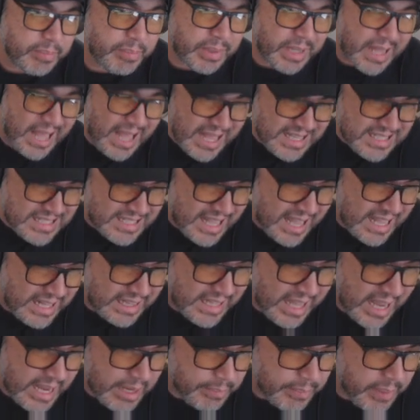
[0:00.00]
blast that
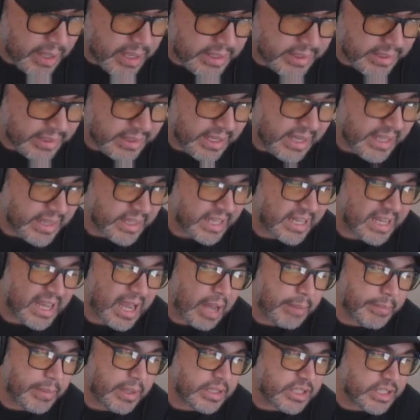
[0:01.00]
like button in the
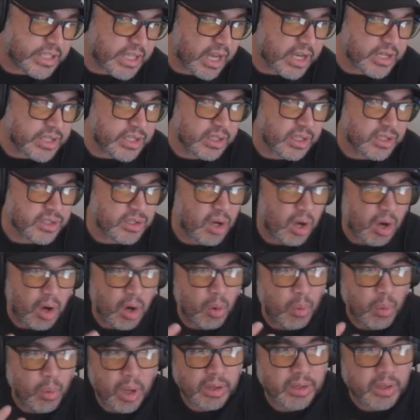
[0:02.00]
comment section. Let's
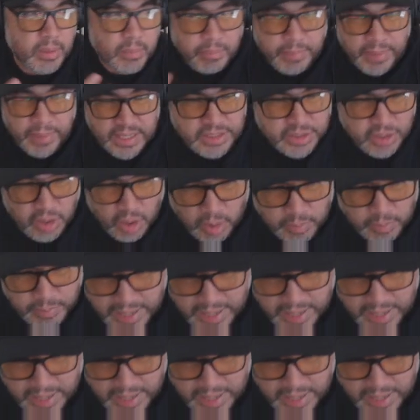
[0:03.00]
all welcome Beskar